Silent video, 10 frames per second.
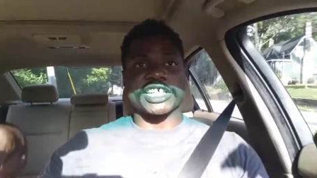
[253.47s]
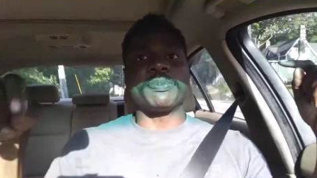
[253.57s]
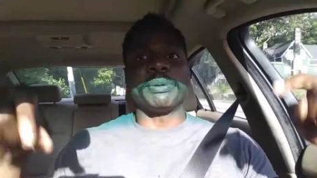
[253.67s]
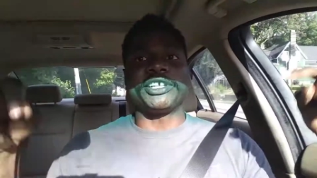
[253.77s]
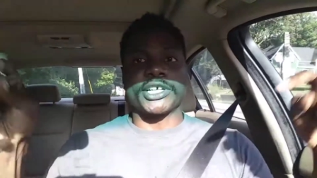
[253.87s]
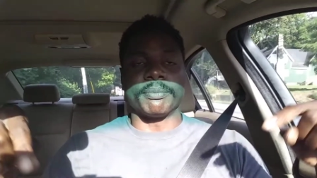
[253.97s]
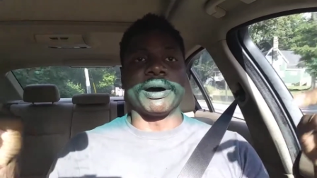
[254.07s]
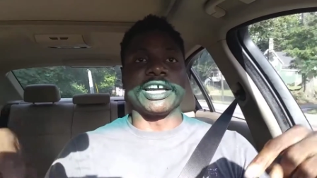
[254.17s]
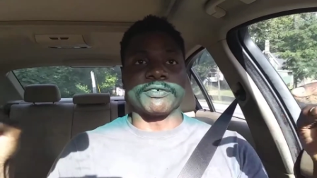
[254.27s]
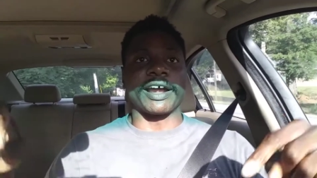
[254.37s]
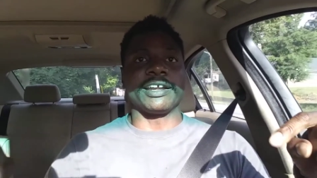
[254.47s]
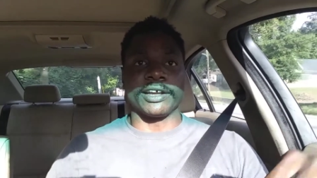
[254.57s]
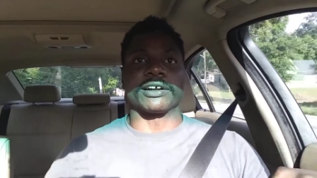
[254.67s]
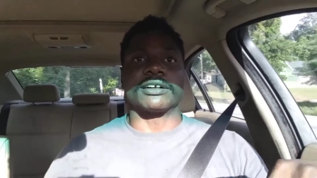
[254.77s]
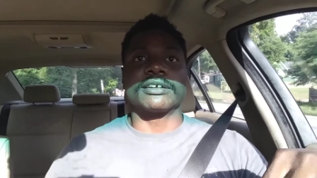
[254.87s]
just spent your money right
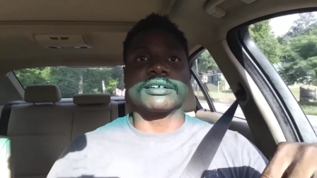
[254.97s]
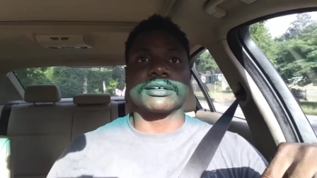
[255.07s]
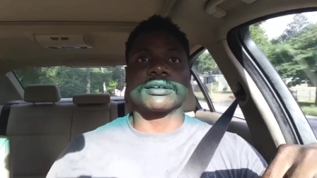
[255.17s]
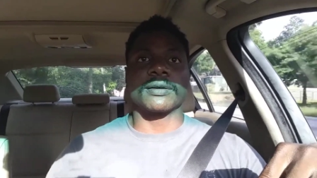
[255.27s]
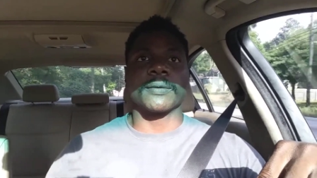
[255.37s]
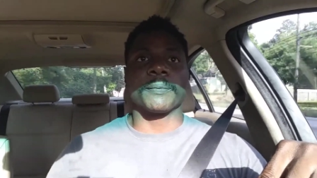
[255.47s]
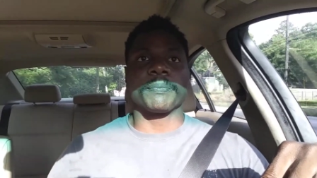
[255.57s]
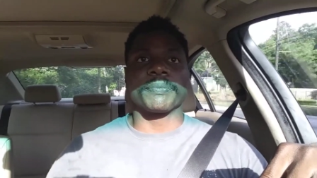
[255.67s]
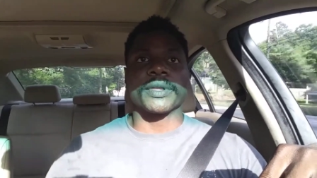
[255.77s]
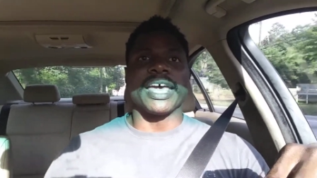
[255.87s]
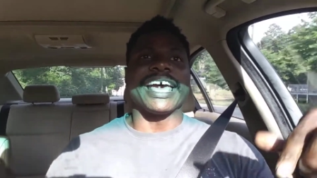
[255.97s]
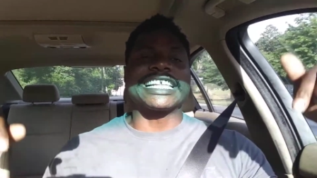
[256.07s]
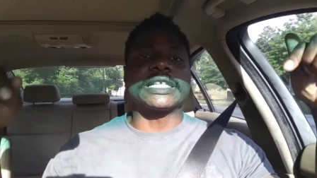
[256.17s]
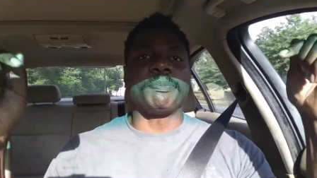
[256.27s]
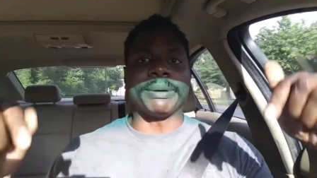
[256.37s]
here.
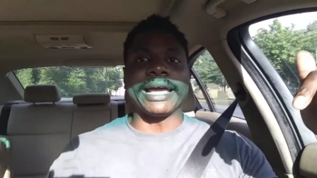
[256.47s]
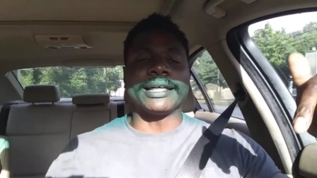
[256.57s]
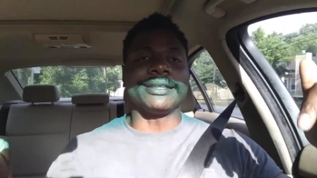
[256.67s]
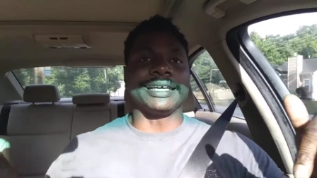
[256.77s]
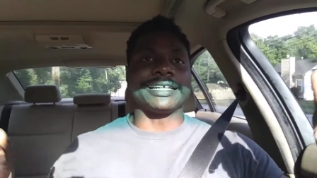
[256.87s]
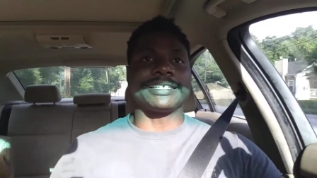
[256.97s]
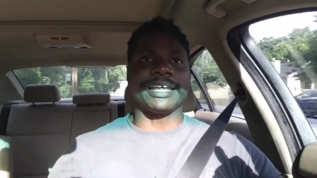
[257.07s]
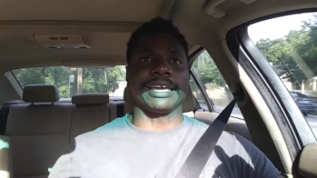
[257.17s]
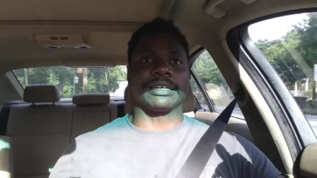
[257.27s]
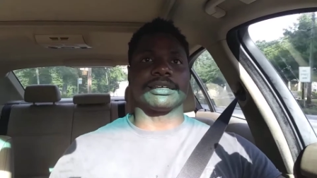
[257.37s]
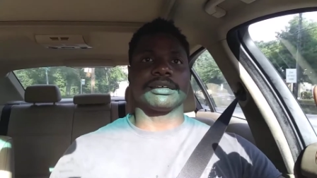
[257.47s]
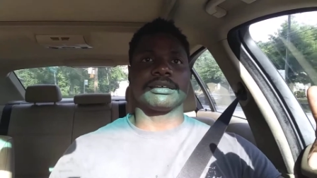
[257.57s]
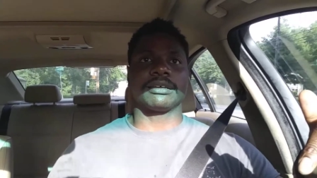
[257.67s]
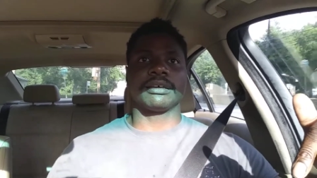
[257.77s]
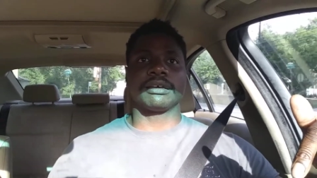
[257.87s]
Expand the estate.
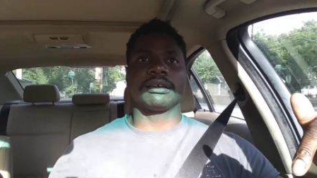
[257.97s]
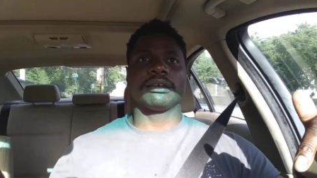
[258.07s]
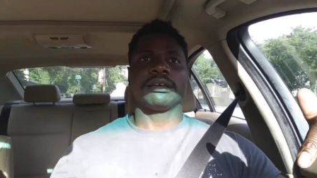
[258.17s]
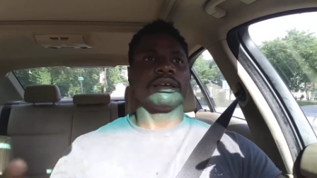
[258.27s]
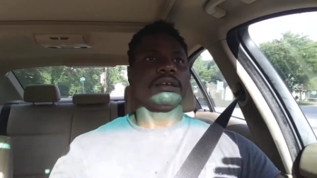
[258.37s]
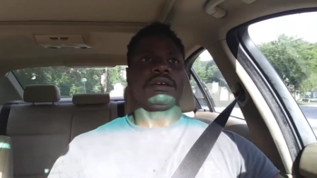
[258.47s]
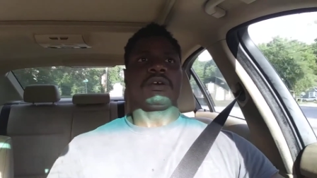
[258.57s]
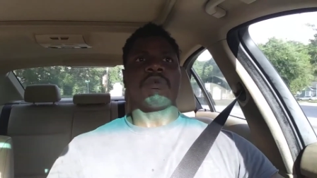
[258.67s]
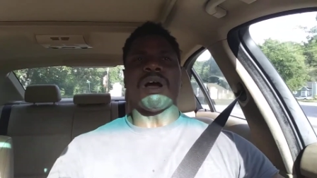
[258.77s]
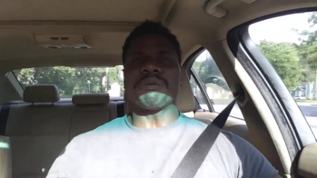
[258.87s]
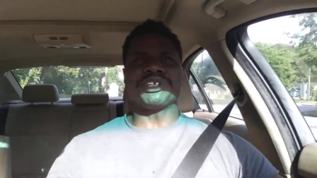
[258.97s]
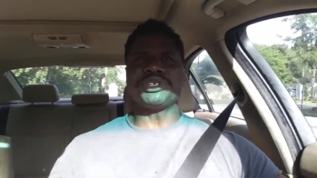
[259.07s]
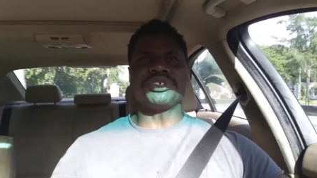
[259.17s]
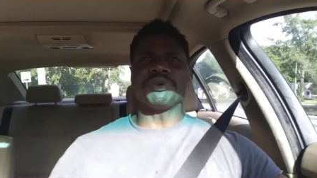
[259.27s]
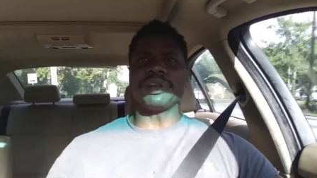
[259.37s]
Why would
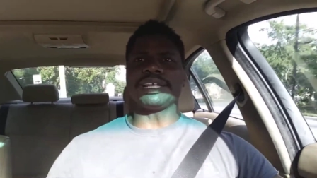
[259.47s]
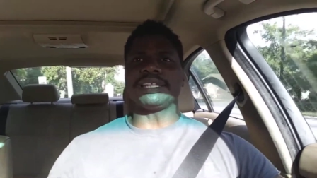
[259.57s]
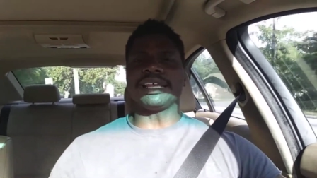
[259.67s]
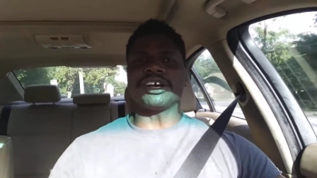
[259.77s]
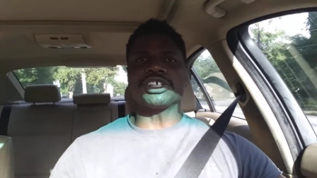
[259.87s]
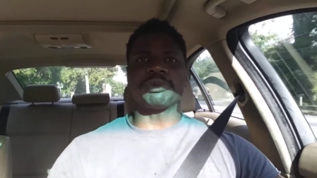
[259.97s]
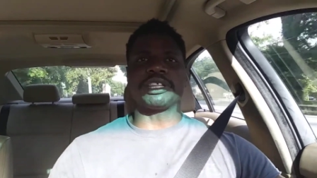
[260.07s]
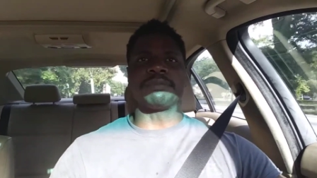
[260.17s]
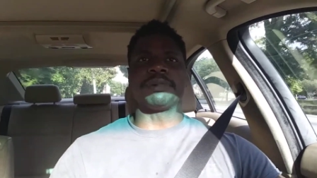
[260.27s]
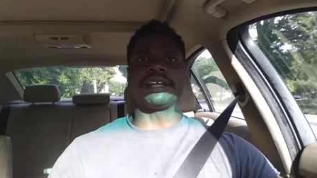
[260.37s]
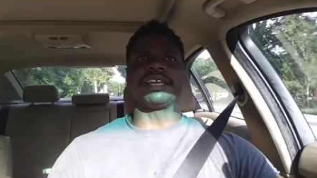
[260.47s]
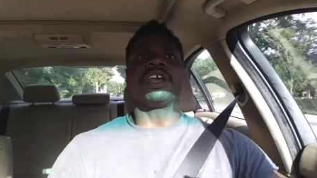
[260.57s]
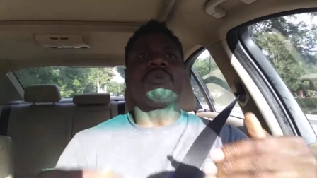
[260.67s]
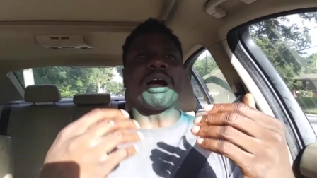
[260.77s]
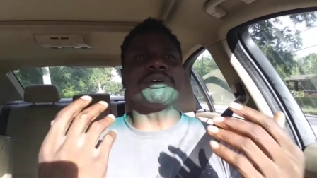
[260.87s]
you do anything else with your money?
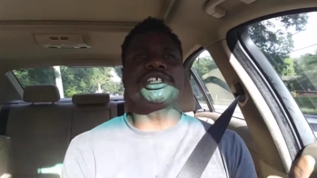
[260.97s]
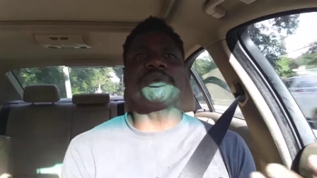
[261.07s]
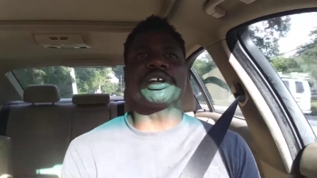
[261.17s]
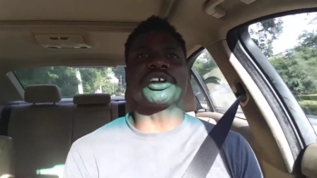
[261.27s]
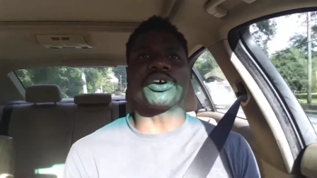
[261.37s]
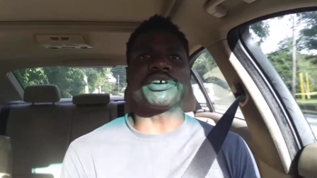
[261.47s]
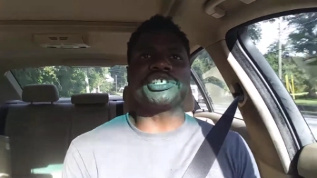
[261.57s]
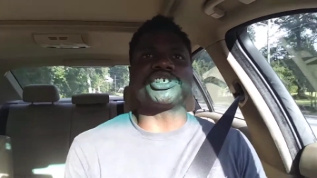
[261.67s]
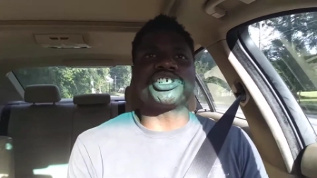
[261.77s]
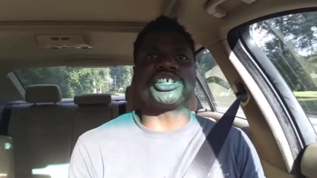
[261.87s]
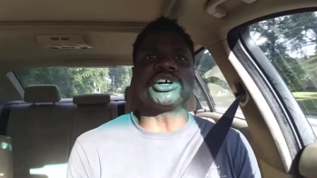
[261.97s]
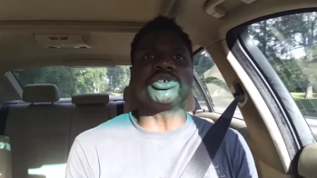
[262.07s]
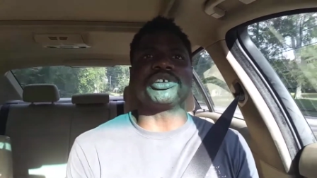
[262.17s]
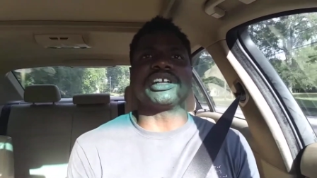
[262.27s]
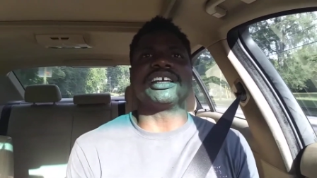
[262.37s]
Why would you encourage your
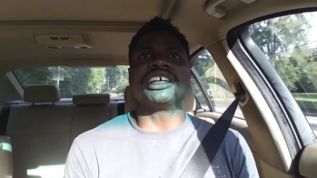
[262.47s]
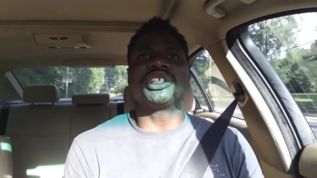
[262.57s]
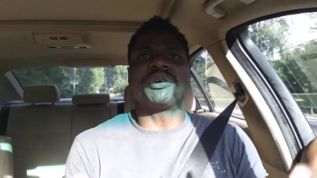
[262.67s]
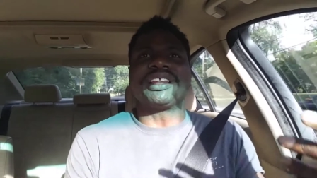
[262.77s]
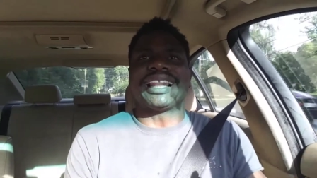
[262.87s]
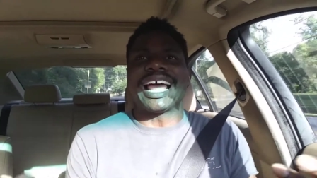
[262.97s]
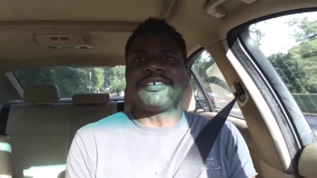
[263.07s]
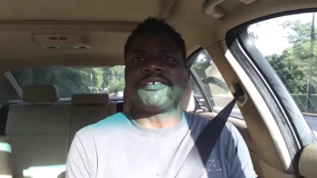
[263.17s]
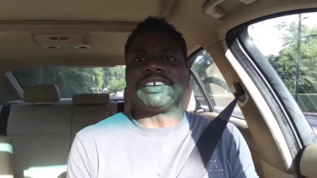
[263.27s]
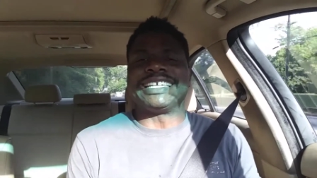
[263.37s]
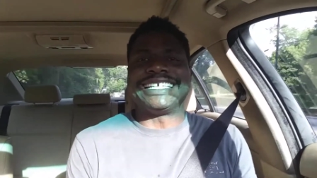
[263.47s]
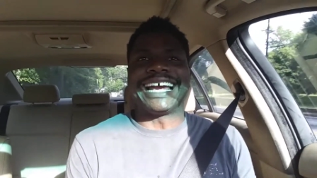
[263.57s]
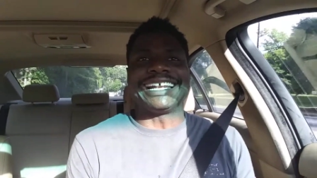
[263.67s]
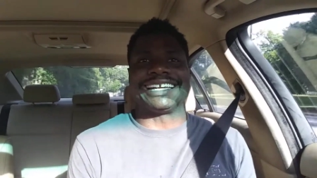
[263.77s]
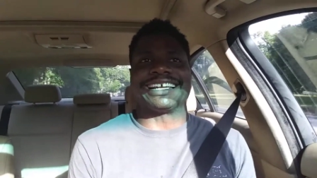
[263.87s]
children to a life of
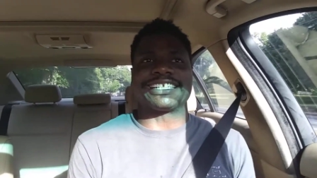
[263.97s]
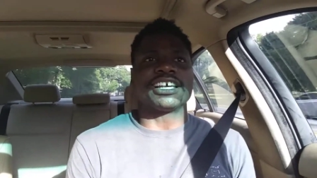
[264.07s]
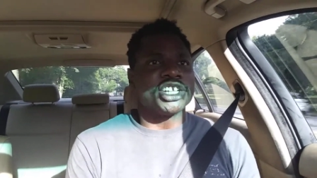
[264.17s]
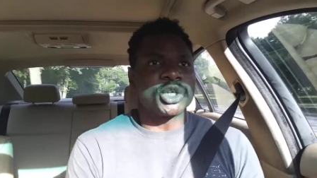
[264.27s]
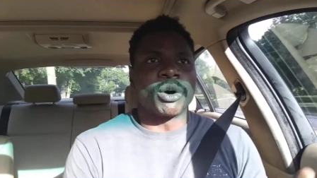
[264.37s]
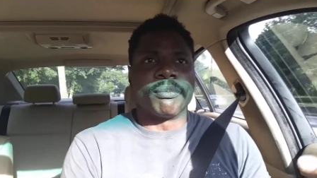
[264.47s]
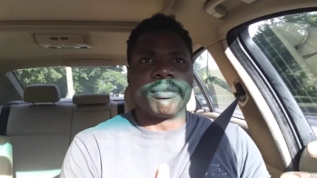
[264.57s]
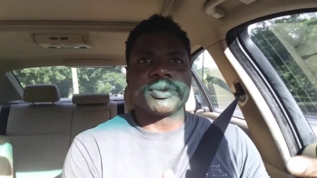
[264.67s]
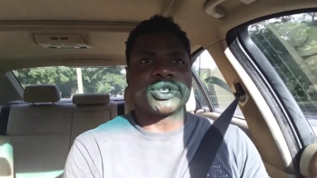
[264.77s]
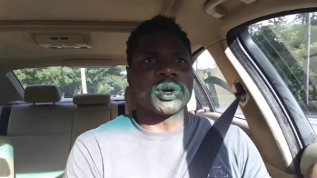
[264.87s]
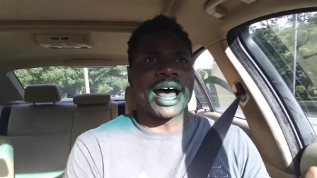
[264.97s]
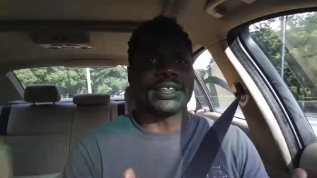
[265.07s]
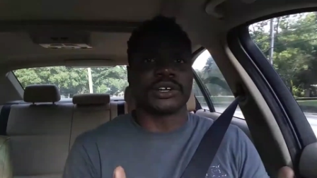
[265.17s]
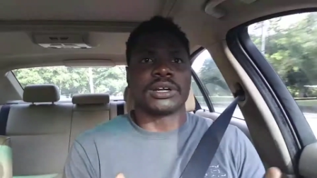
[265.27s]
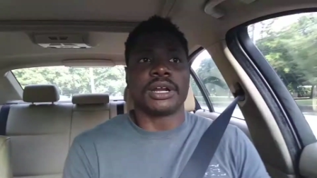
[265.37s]
indebtedness to
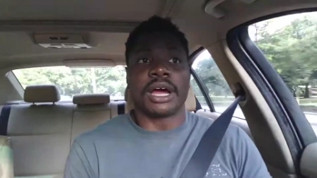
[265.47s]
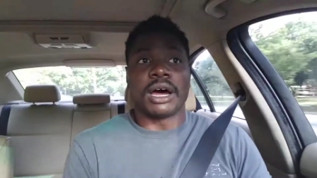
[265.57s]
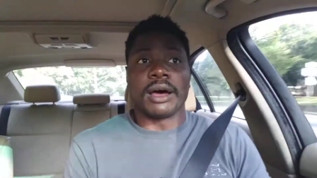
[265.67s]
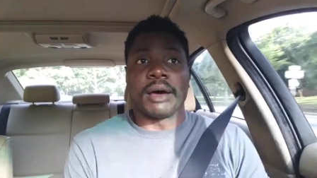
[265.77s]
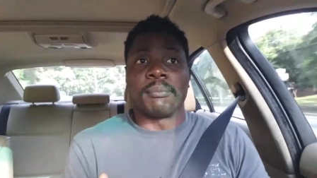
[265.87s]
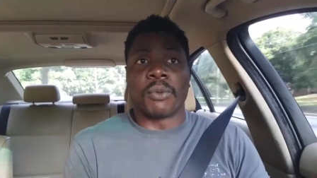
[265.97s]
either a